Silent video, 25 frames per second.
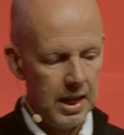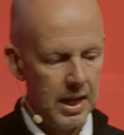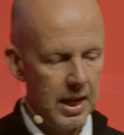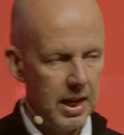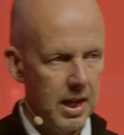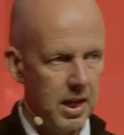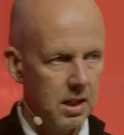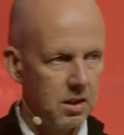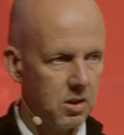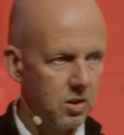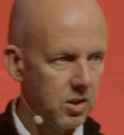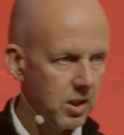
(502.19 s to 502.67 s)

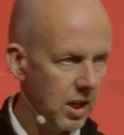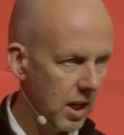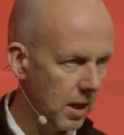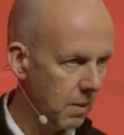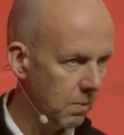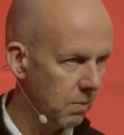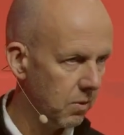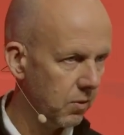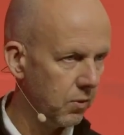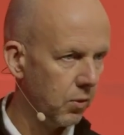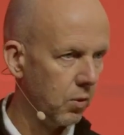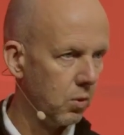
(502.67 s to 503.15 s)
And the same
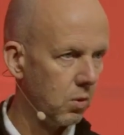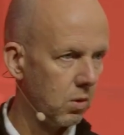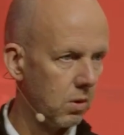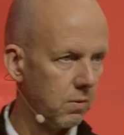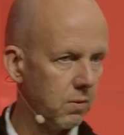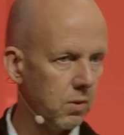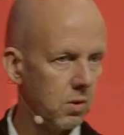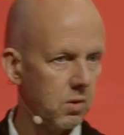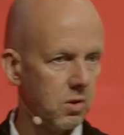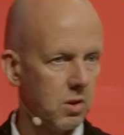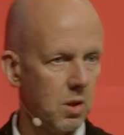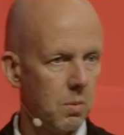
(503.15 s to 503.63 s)
for
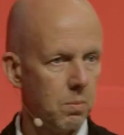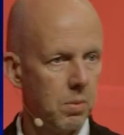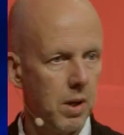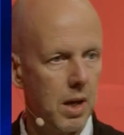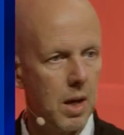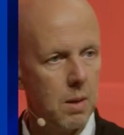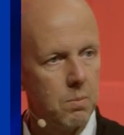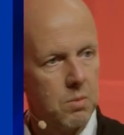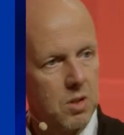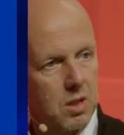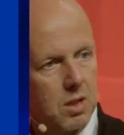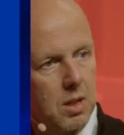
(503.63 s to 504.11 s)
example,
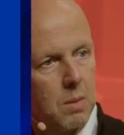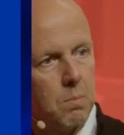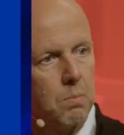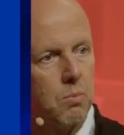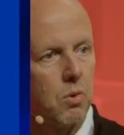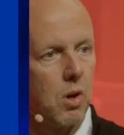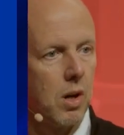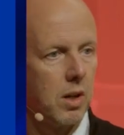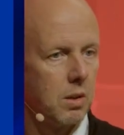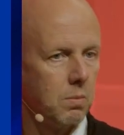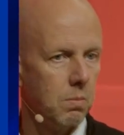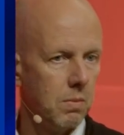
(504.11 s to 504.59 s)
Amsterdam
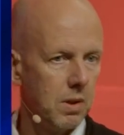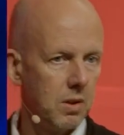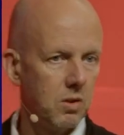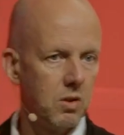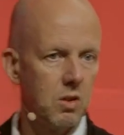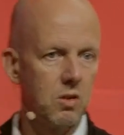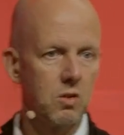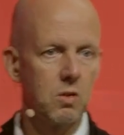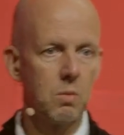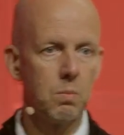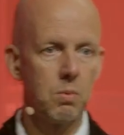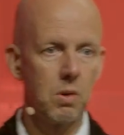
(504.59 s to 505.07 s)
Pride,
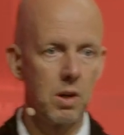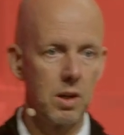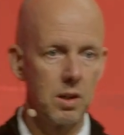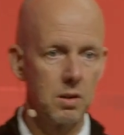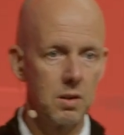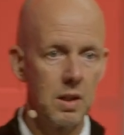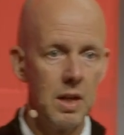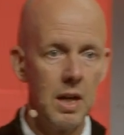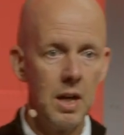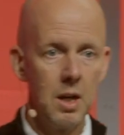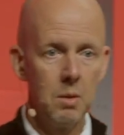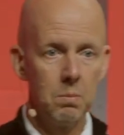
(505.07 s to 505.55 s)
Manchester Pride,
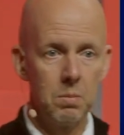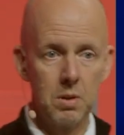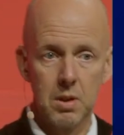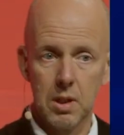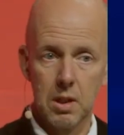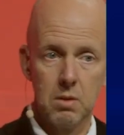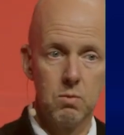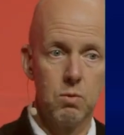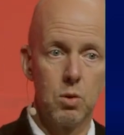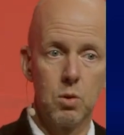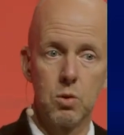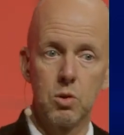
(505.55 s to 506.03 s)
but then
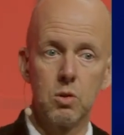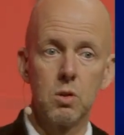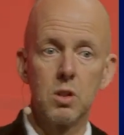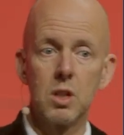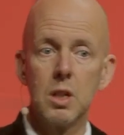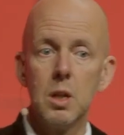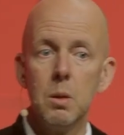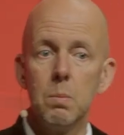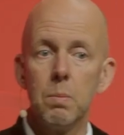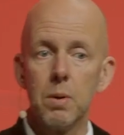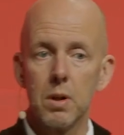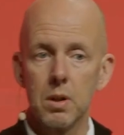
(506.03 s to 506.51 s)
we're also a key
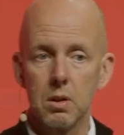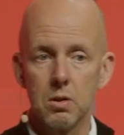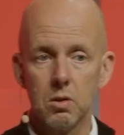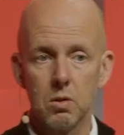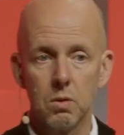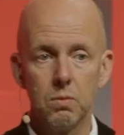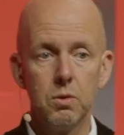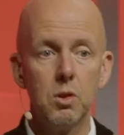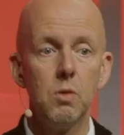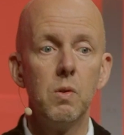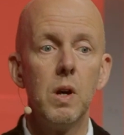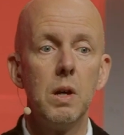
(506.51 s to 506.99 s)
partner of
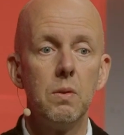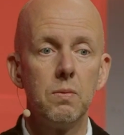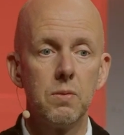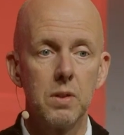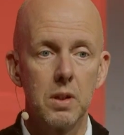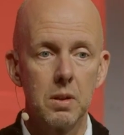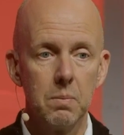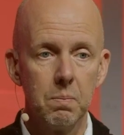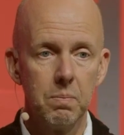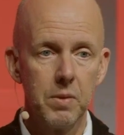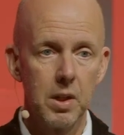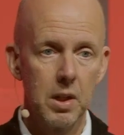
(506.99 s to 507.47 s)
UEFA,
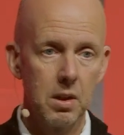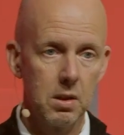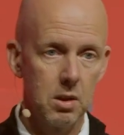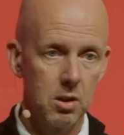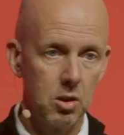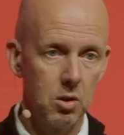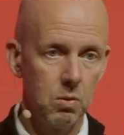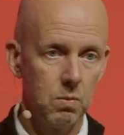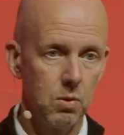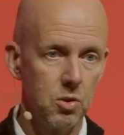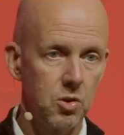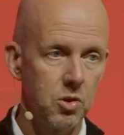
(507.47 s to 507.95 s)
that you
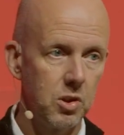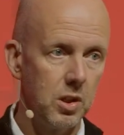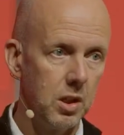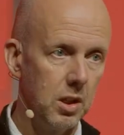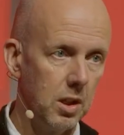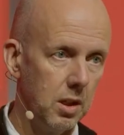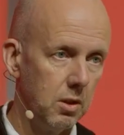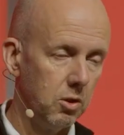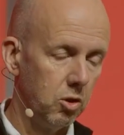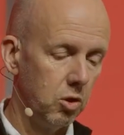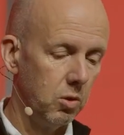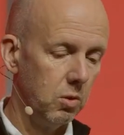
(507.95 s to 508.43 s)
will see
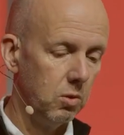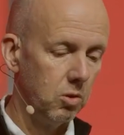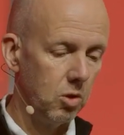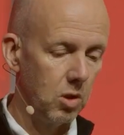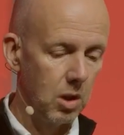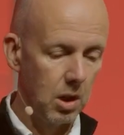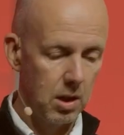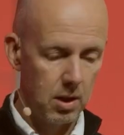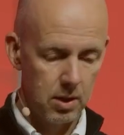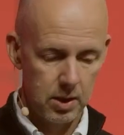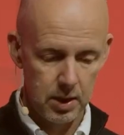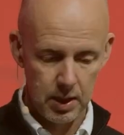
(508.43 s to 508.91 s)
in June,
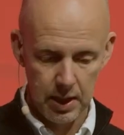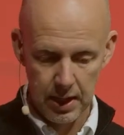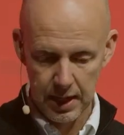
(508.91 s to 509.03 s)
July,